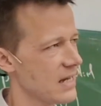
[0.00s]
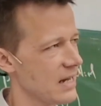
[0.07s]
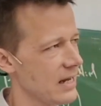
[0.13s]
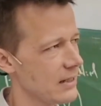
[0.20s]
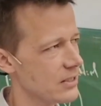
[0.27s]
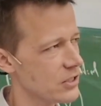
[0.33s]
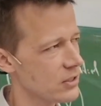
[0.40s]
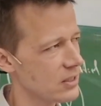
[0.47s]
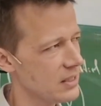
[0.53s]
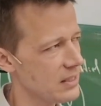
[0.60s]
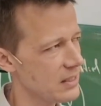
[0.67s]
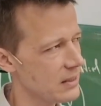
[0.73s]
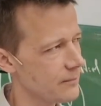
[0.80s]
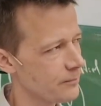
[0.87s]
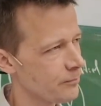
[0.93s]

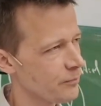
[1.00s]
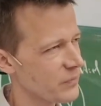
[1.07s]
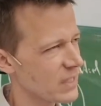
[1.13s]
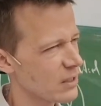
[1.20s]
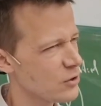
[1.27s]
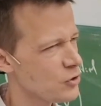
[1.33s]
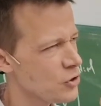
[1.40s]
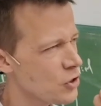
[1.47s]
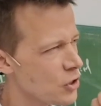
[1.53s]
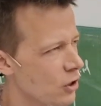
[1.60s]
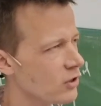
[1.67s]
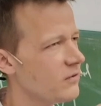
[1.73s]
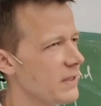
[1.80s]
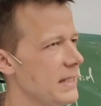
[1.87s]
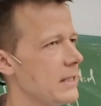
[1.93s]
actually
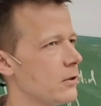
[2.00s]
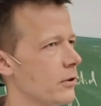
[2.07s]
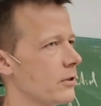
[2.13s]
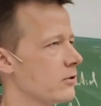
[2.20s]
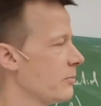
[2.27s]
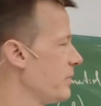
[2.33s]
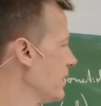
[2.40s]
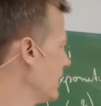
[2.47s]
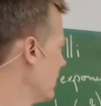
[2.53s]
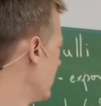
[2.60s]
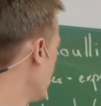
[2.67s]
not really going to be